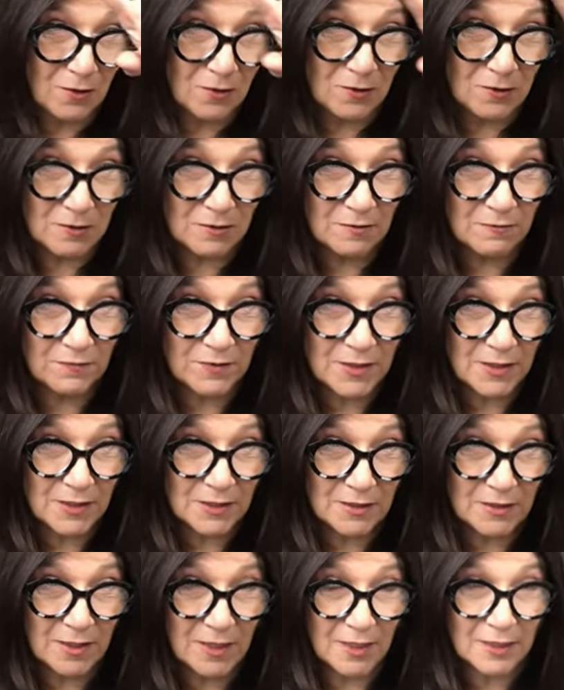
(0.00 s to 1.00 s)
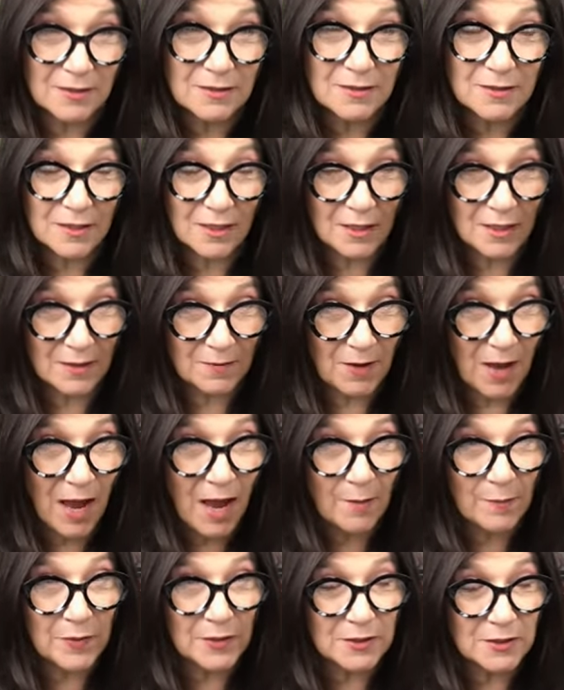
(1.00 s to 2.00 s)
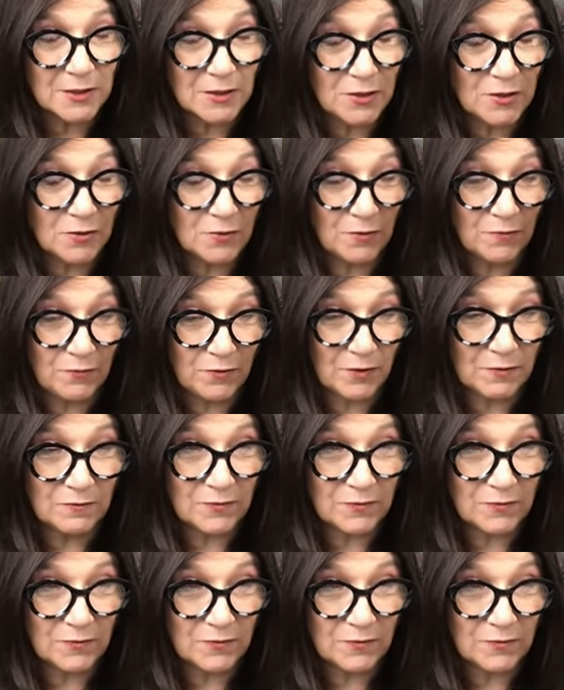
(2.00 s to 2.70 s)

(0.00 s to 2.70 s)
All of this list can happen to you if you